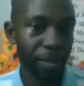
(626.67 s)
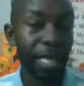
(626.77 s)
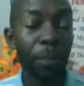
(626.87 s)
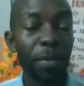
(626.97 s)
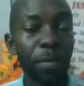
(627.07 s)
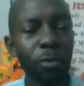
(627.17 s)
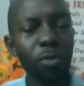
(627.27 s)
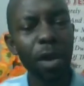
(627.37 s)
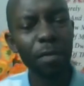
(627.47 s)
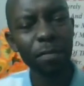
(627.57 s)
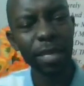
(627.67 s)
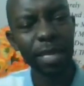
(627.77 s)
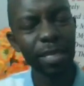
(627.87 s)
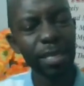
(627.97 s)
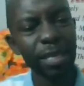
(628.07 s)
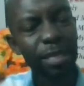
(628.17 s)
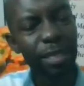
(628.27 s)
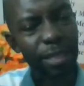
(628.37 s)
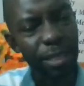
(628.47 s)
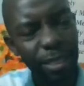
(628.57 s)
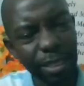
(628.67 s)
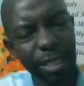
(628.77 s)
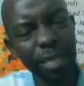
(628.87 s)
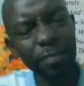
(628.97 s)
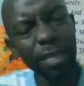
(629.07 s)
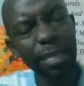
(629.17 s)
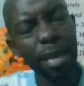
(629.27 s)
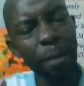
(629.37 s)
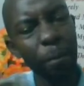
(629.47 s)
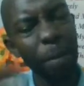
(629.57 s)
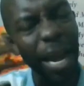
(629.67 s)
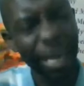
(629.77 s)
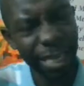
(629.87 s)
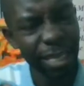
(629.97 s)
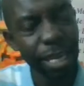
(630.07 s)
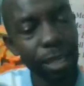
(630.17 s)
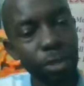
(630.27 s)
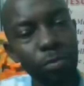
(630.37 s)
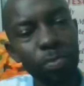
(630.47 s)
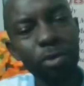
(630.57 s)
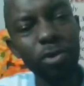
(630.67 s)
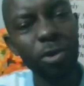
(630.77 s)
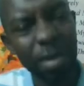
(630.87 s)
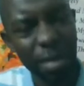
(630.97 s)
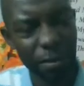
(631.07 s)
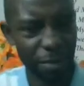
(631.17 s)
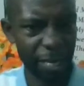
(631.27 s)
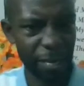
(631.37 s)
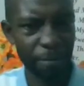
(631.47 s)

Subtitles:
There are people who have shifted their mind to pornography